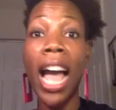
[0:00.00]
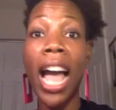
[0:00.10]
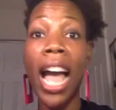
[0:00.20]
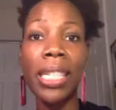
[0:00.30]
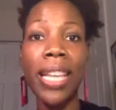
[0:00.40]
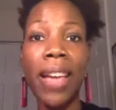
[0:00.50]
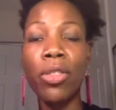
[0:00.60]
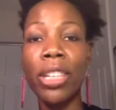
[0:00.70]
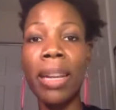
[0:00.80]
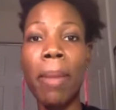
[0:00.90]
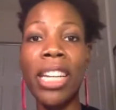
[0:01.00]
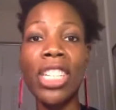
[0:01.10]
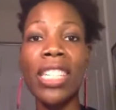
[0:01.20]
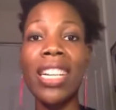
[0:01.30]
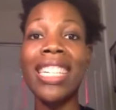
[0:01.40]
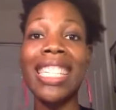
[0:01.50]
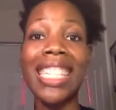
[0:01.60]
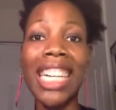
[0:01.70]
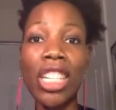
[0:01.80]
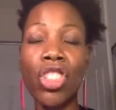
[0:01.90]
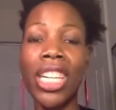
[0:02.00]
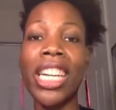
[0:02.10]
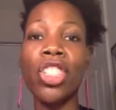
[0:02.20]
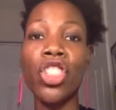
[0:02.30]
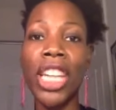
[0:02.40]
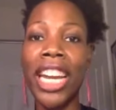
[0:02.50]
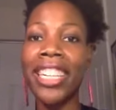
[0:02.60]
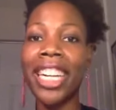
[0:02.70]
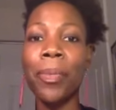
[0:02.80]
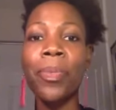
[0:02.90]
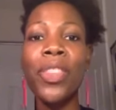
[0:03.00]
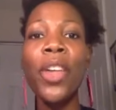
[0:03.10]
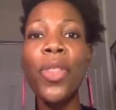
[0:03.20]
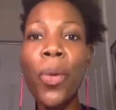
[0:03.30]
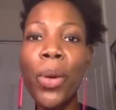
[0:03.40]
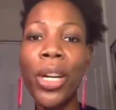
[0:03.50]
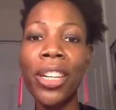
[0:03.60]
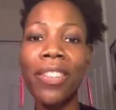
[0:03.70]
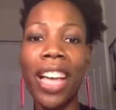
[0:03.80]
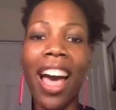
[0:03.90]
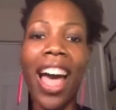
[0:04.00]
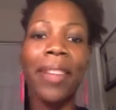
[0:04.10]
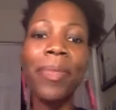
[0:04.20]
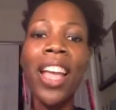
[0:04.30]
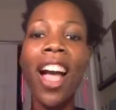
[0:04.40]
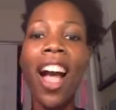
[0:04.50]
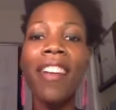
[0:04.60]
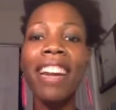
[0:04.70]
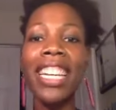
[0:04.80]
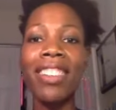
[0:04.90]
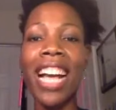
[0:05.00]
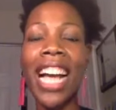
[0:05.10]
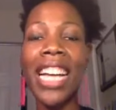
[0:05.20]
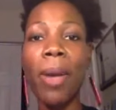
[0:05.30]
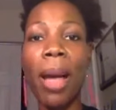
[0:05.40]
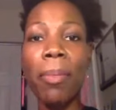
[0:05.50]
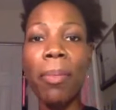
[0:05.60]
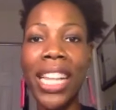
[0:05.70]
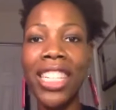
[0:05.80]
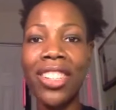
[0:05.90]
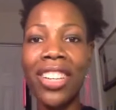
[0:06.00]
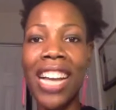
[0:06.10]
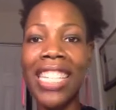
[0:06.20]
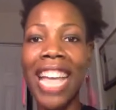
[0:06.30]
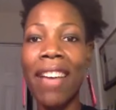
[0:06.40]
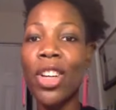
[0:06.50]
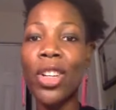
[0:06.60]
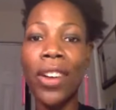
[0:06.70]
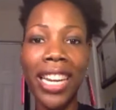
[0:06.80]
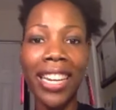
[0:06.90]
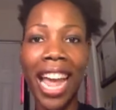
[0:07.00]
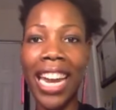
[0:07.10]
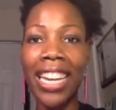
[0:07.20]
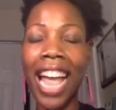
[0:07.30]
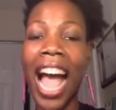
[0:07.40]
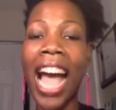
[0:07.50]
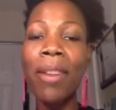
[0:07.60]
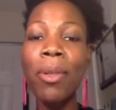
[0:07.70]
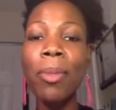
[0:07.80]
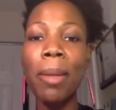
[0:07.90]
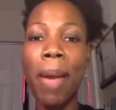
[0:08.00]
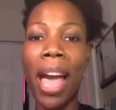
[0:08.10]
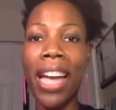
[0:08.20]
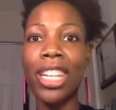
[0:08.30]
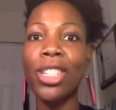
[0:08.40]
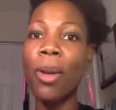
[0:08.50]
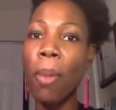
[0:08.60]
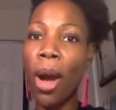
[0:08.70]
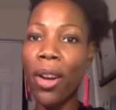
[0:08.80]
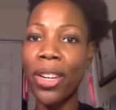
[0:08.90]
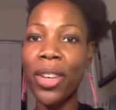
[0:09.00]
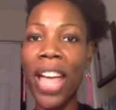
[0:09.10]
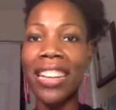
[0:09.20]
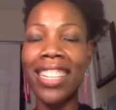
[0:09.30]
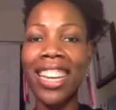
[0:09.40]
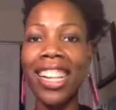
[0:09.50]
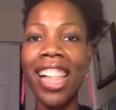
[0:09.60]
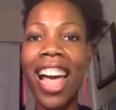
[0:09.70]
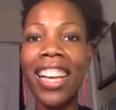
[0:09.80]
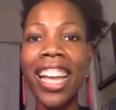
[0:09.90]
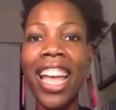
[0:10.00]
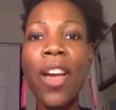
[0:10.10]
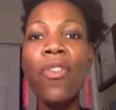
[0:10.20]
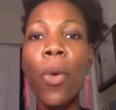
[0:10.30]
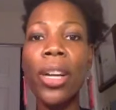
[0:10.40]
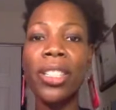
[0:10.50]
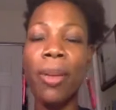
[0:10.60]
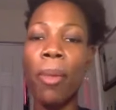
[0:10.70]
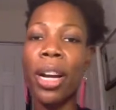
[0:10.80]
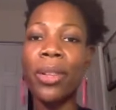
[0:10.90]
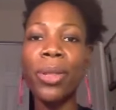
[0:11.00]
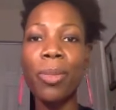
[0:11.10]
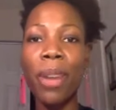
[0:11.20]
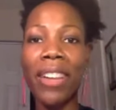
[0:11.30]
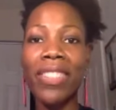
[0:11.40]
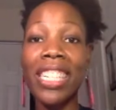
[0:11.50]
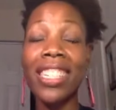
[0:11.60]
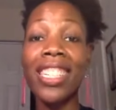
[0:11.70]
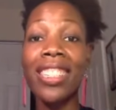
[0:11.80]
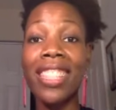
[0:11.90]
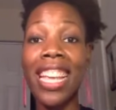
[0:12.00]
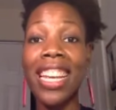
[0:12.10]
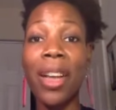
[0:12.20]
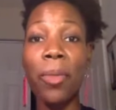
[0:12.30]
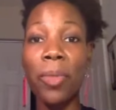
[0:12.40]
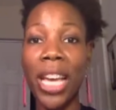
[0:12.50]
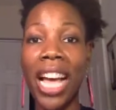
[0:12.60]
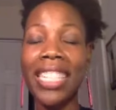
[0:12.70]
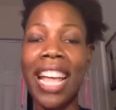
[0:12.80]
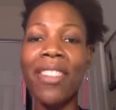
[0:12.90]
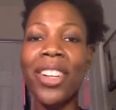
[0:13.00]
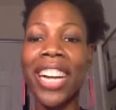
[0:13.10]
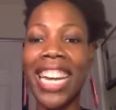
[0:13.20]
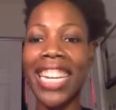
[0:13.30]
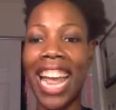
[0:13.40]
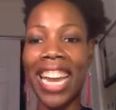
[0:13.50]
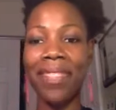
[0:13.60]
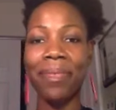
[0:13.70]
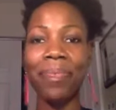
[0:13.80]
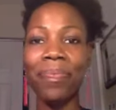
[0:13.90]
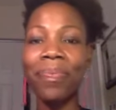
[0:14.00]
lives can be set free by just us teaching and sharing the word of God. All right, you guys, well, I pray that you guys have a great night. I will be back tomorrow at 10 o'clock for tomorrow's breakfast. Until then, I hope you guys have a great night.